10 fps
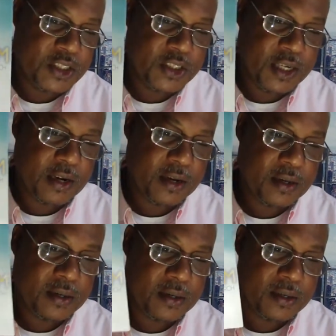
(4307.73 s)
share.
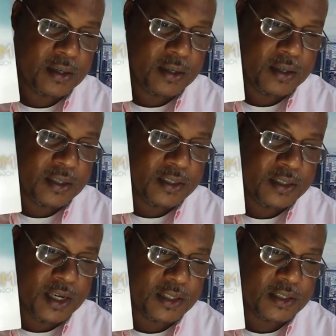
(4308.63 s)

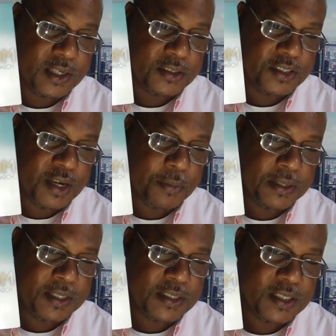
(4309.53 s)
Share, share, share my
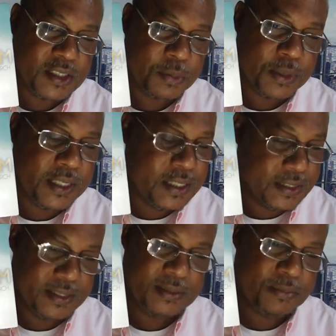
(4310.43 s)
teachings,
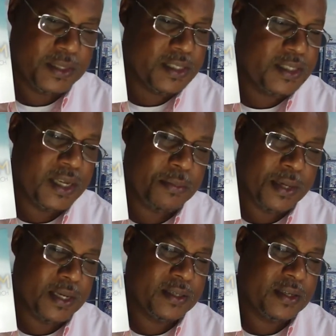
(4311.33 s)
please. Please share,
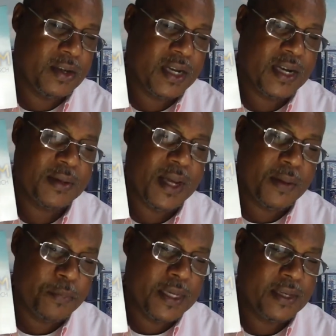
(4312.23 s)
man. Y'all got to
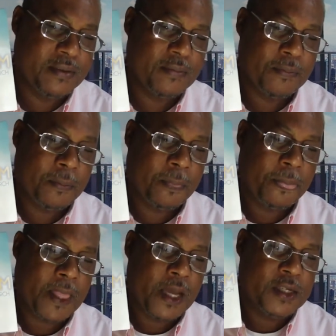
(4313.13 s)
help me.
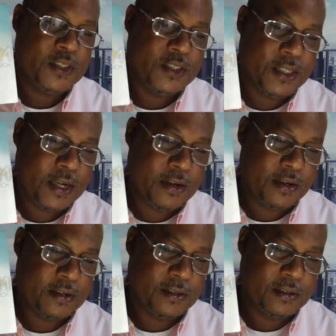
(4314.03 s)
Share,
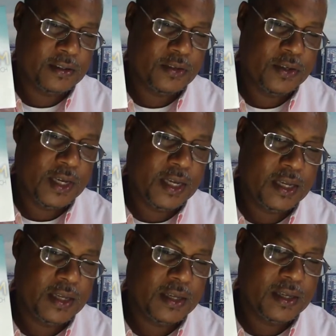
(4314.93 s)
okay?
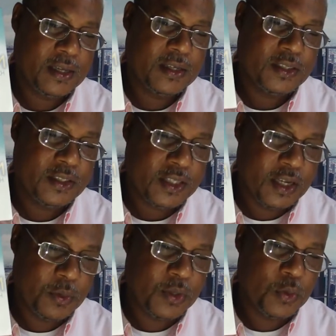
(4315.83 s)

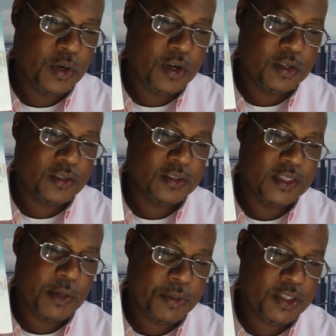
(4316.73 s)
Share with the world.
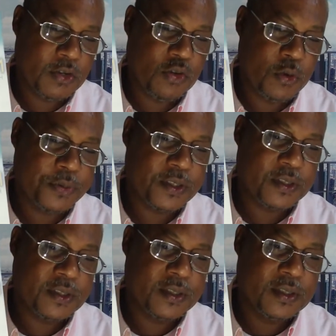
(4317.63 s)
Share with your groups.
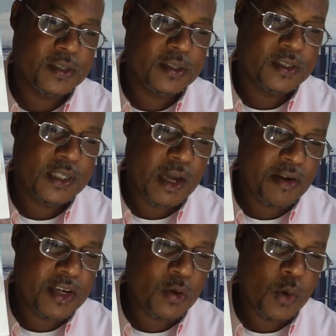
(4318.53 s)

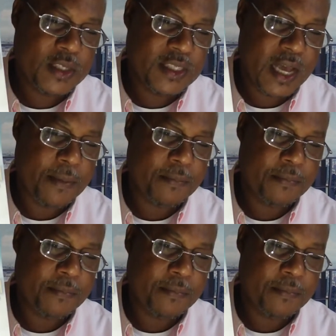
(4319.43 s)
Share in your WhatsApp.